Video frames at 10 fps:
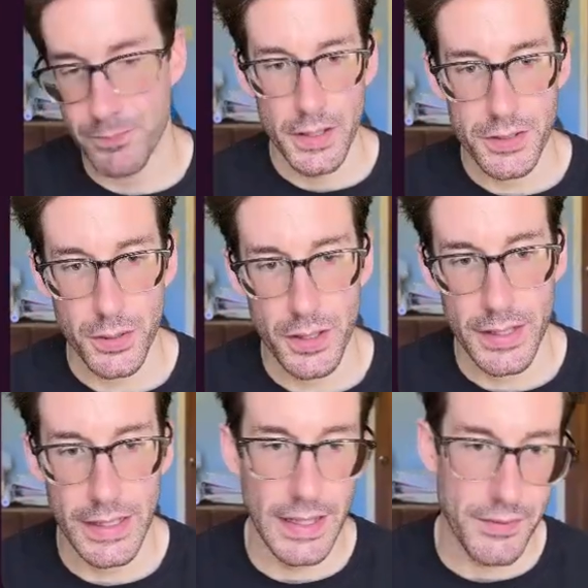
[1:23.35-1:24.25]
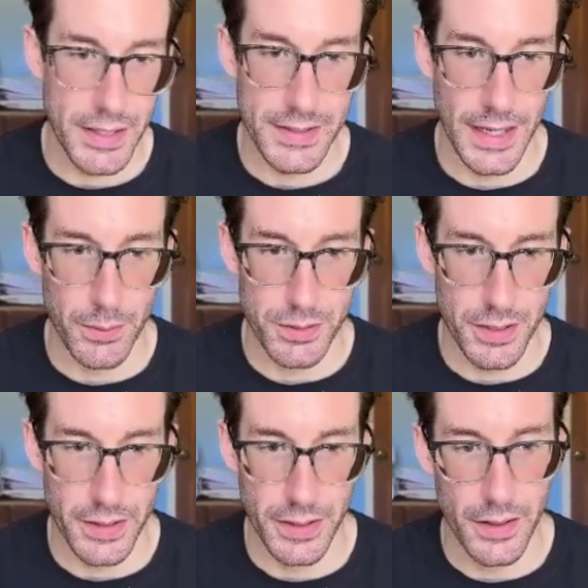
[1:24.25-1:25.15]
So on the left-hand side, we'll
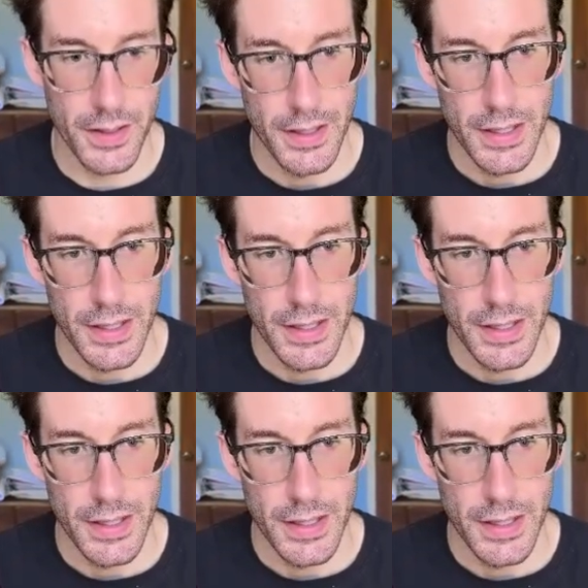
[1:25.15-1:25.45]
start here.